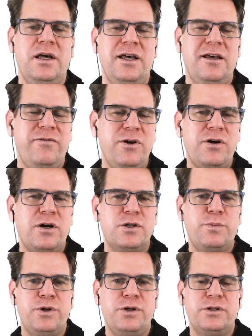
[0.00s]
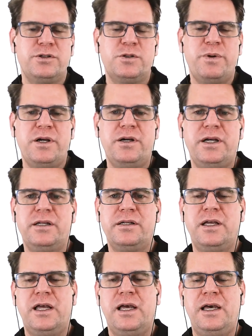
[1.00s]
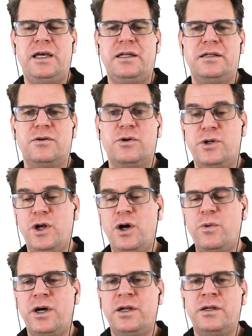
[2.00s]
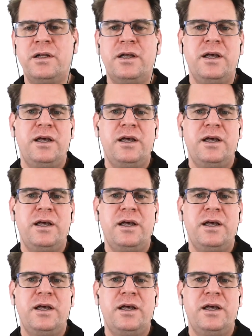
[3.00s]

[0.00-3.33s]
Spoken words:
If you're an entrepreneurial spirit or one,